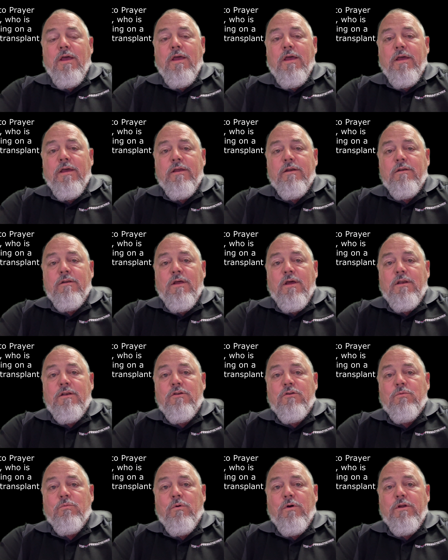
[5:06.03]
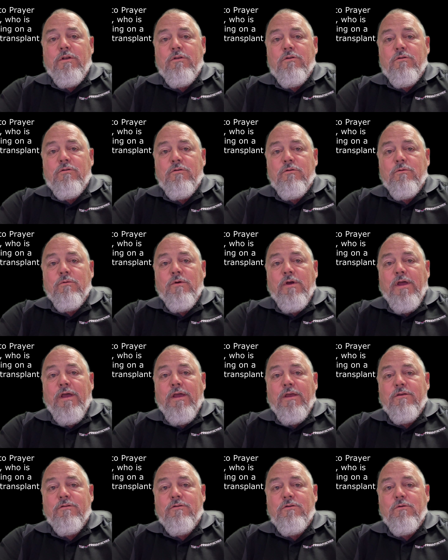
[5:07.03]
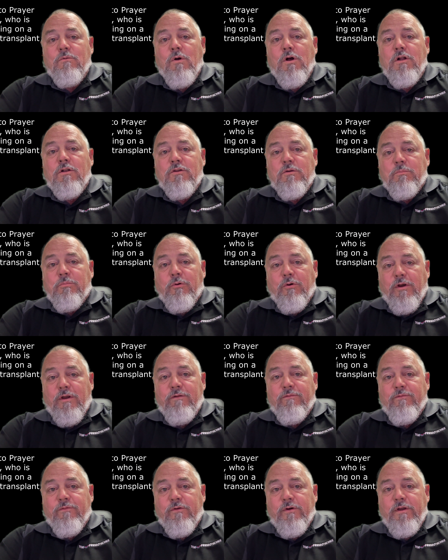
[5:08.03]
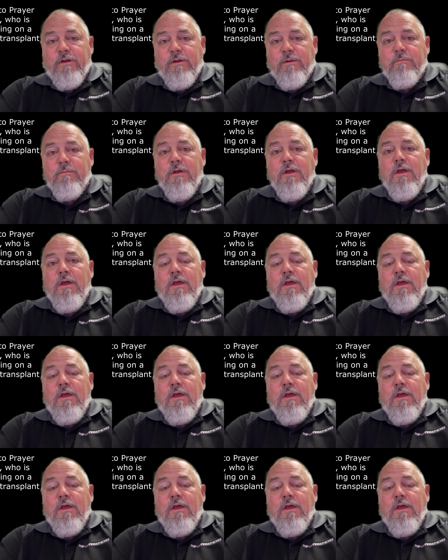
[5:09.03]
And I just want to ask you all to pray for him